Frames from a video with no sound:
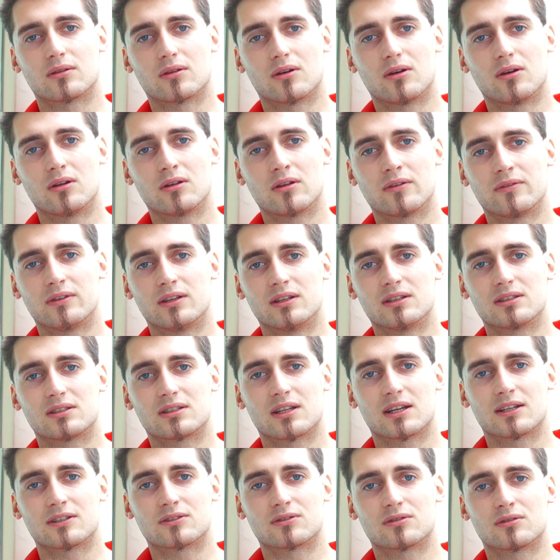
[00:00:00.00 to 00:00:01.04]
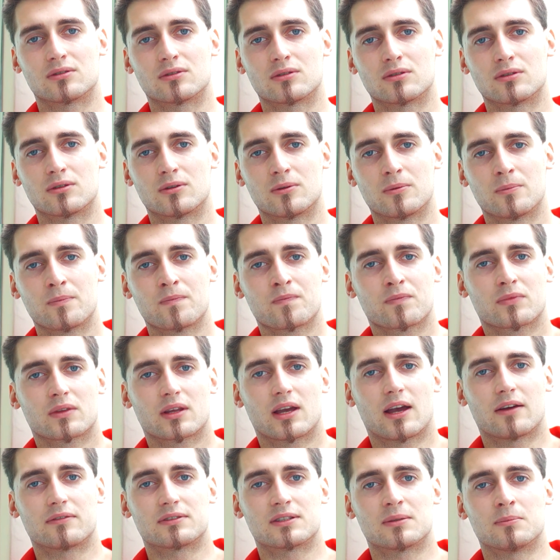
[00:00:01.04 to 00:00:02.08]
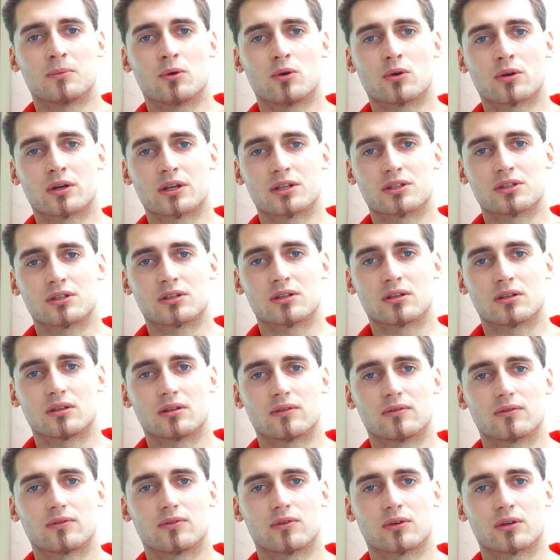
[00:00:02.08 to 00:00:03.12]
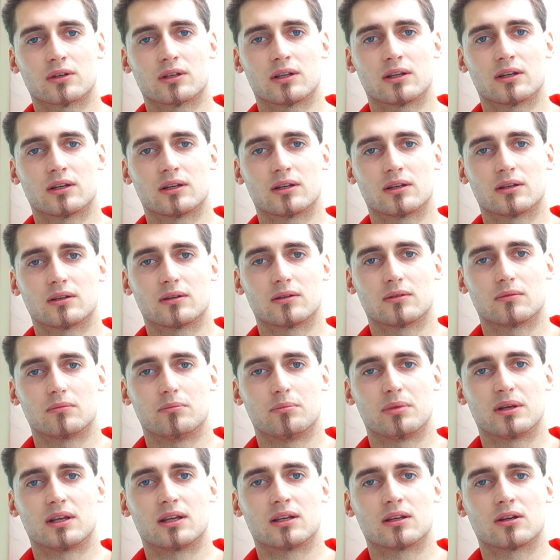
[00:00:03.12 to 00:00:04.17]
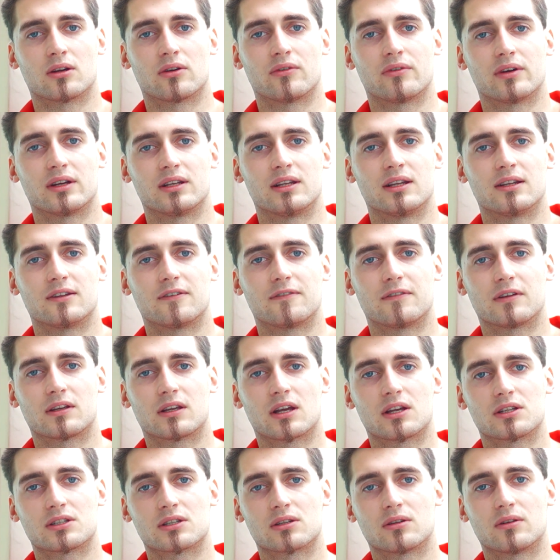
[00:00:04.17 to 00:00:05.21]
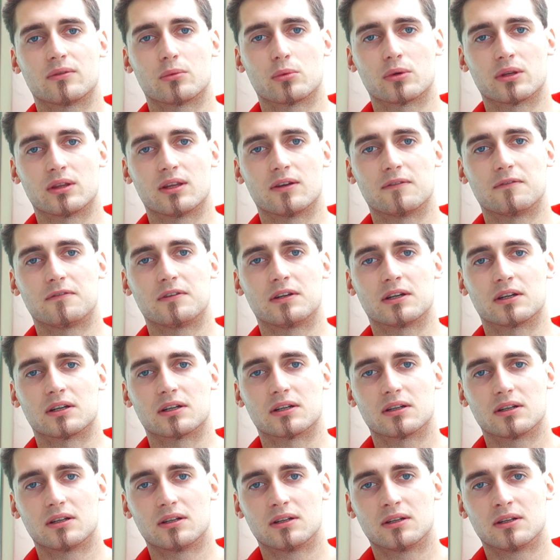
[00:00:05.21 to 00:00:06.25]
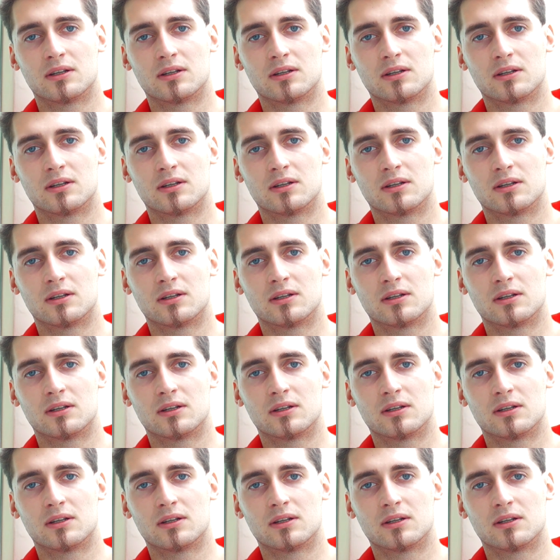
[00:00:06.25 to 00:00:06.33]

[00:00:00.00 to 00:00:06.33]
All of this has to have some origin for the beginning of identification with the fear.